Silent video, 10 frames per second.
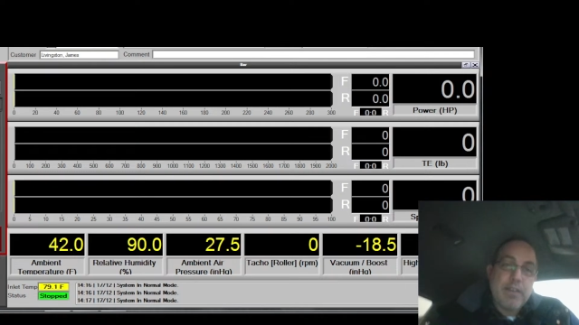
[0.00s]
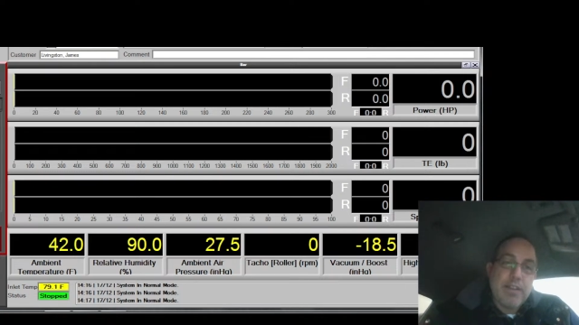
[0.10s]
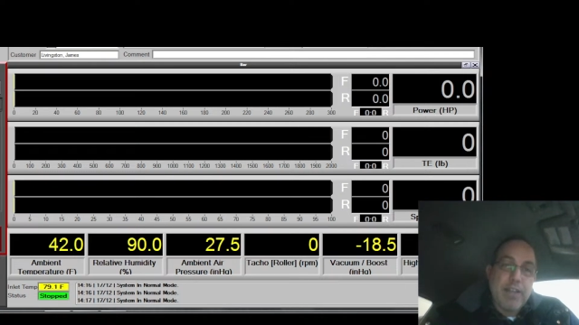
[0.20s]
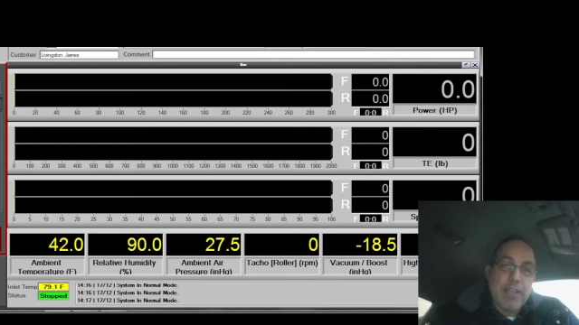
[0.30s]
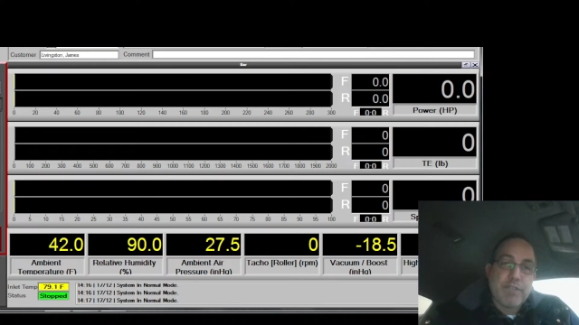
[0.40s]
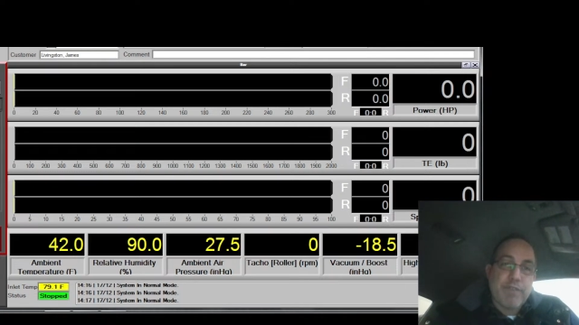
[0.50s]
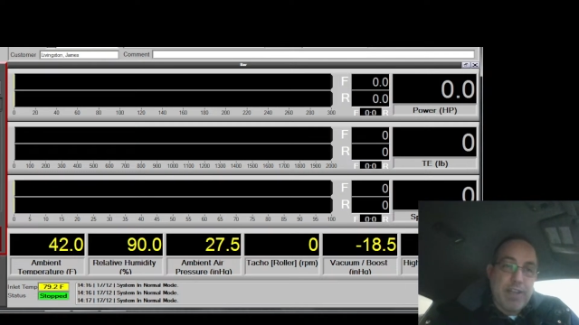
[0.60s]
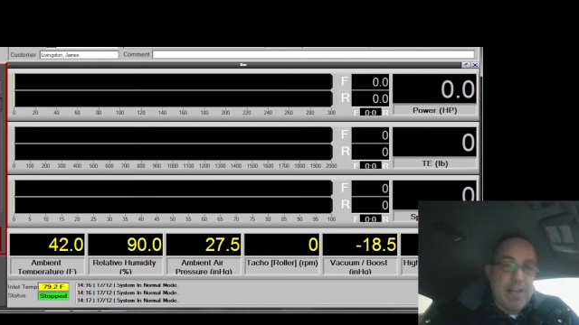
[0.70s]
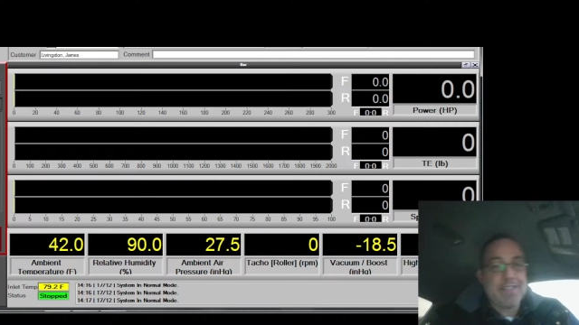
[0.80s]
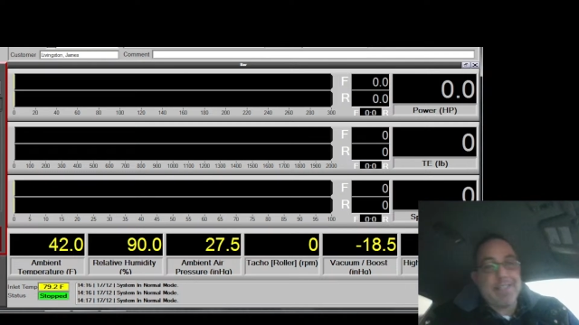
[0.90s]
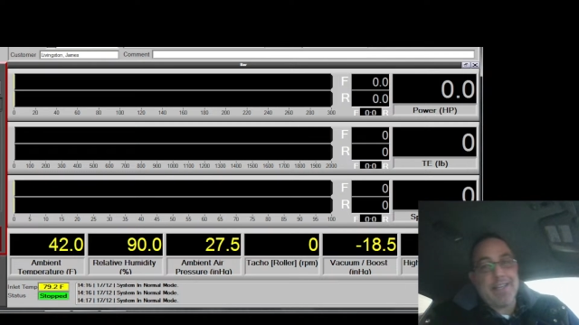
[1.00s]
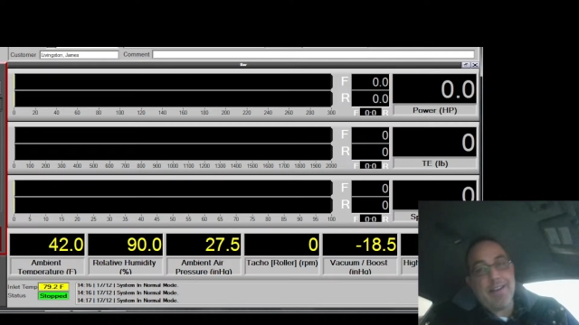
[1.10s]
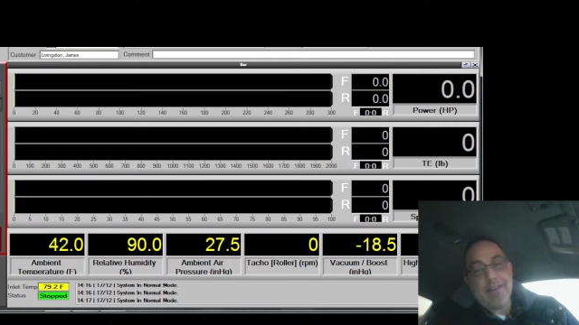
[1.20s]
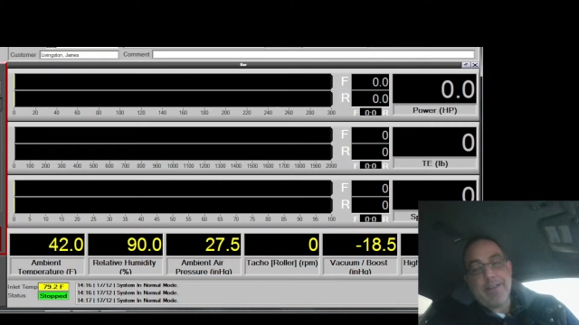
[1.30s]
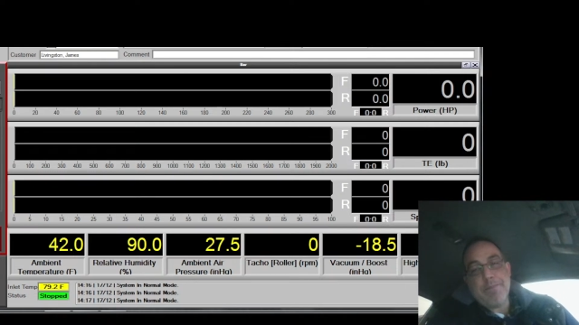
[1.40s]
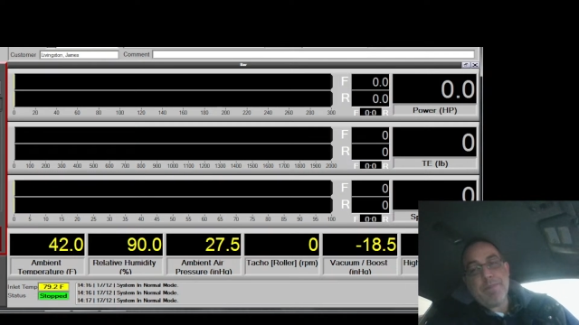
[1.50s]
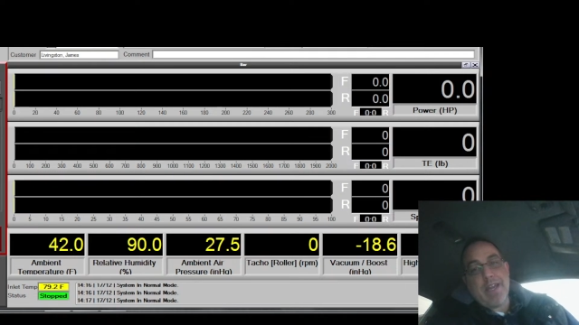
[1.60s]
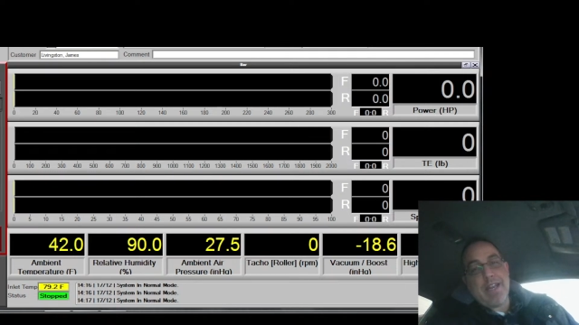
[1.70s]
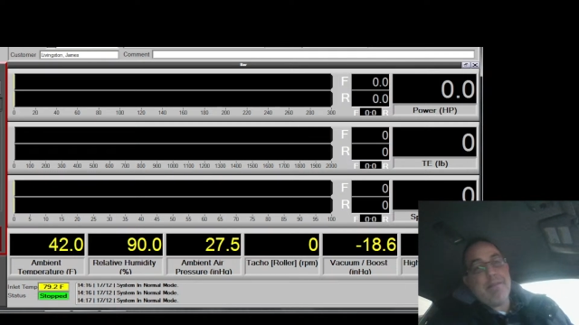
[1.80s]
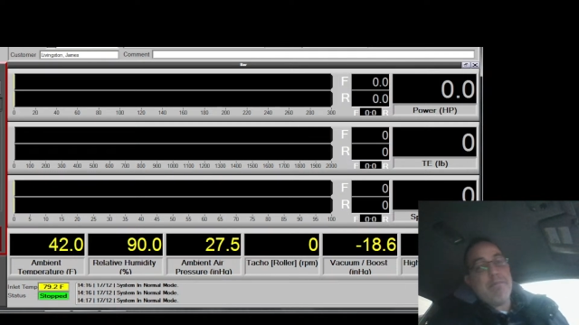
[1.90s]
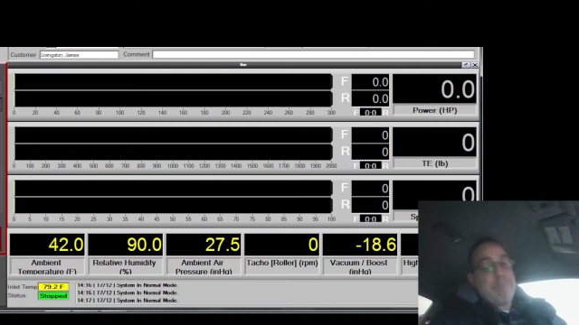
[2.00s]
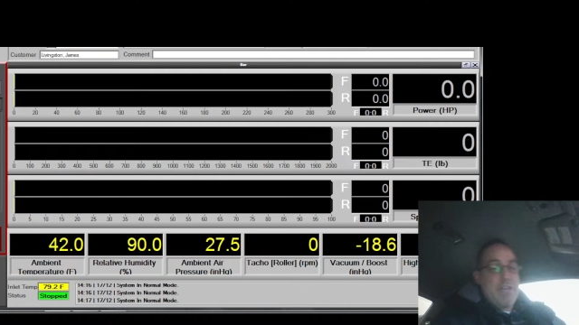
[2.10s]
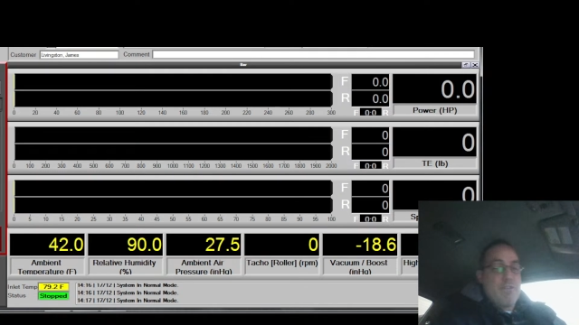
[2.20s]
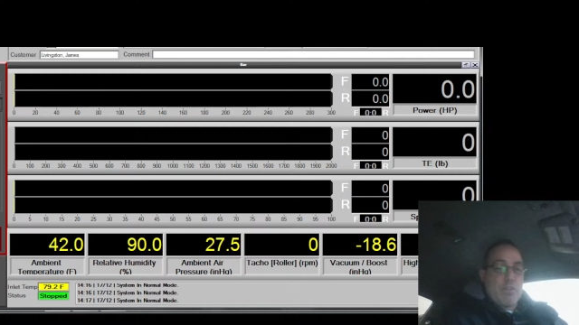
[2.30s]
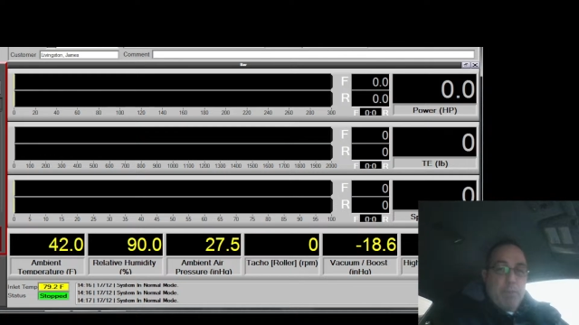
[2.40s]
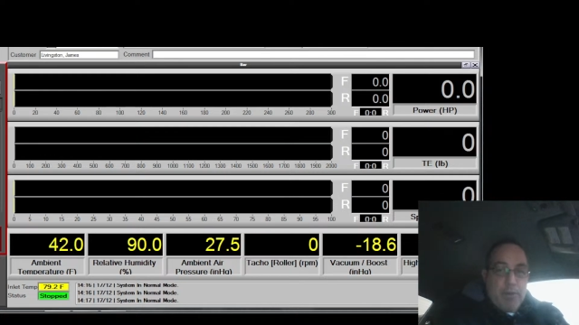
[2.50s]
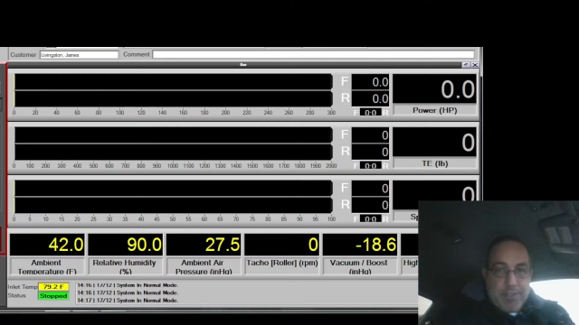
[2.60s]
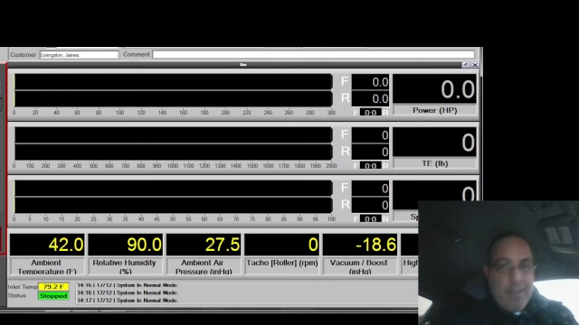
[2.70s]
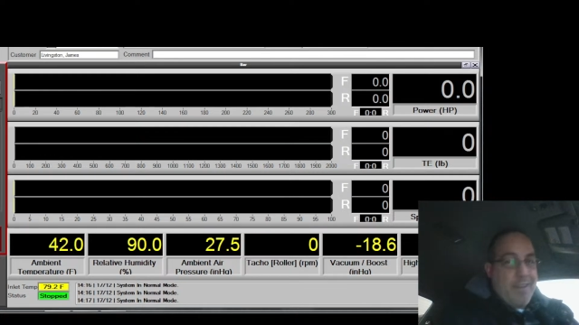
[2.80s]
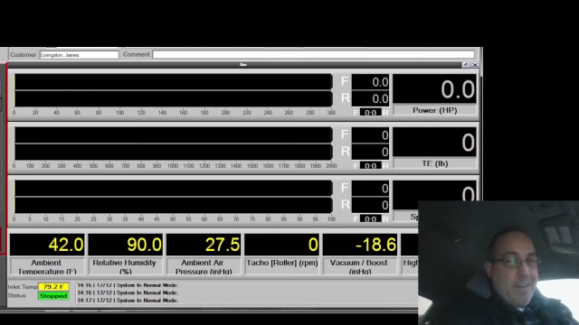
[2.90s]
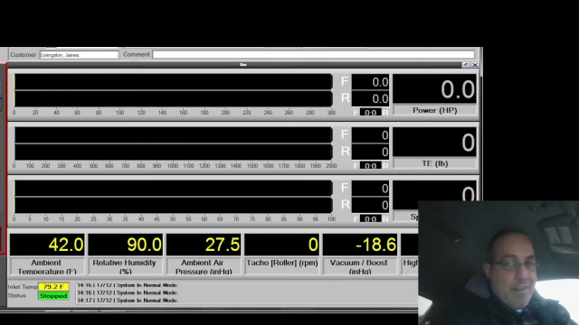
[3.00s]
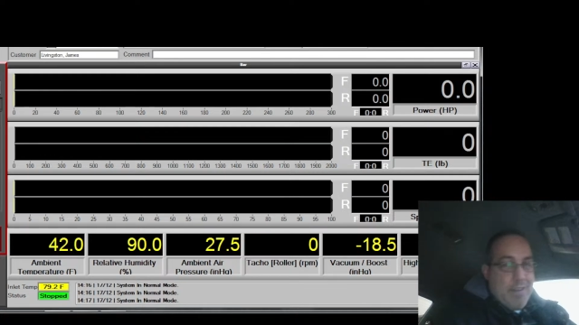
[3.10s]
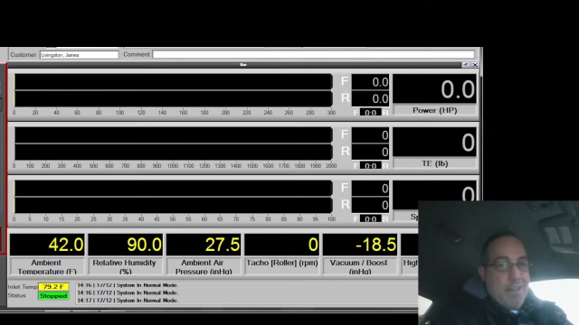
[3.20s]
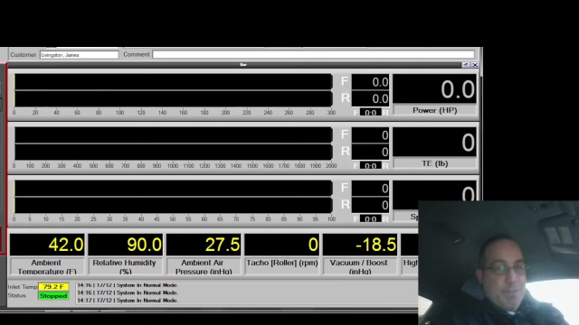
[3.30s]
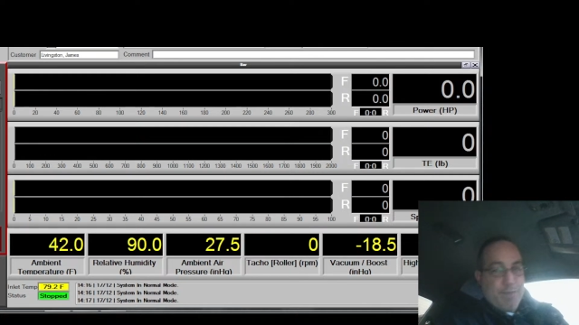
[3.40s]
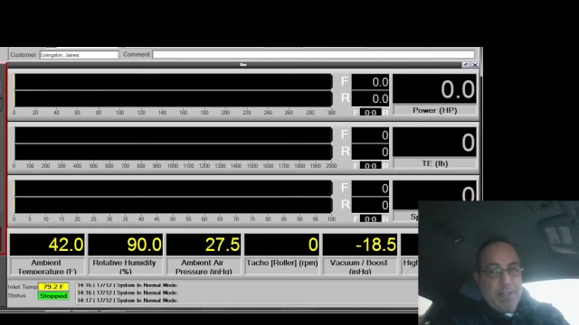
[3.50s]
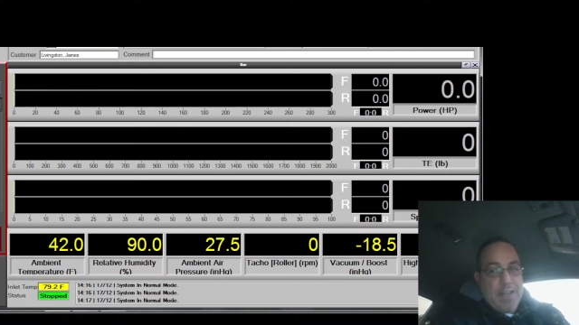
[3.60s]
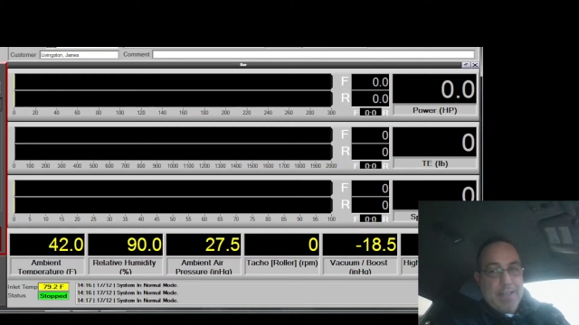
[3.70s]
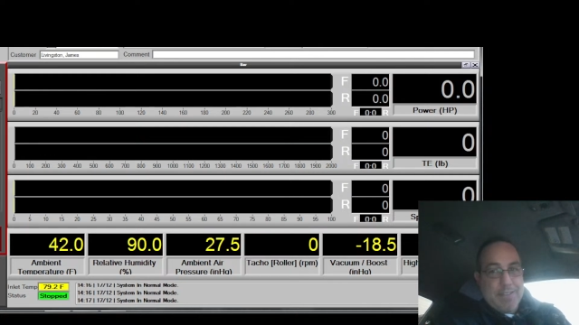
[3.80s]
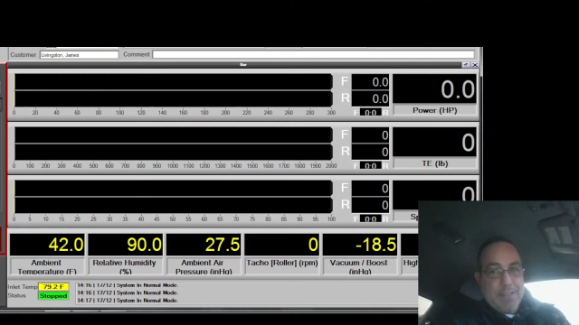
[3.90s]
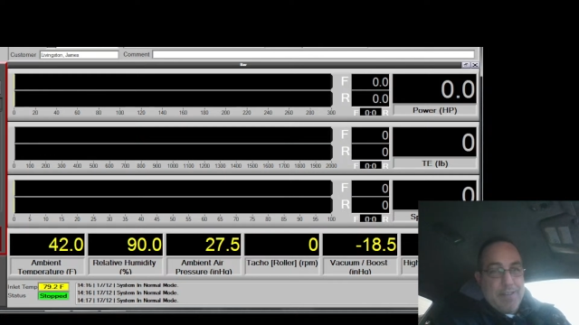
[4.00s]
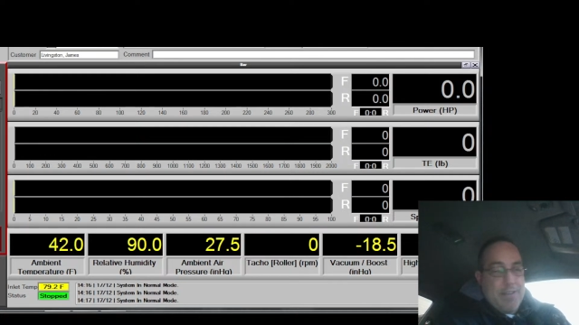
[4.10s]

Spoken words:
is velocity, and meters per second is velocity,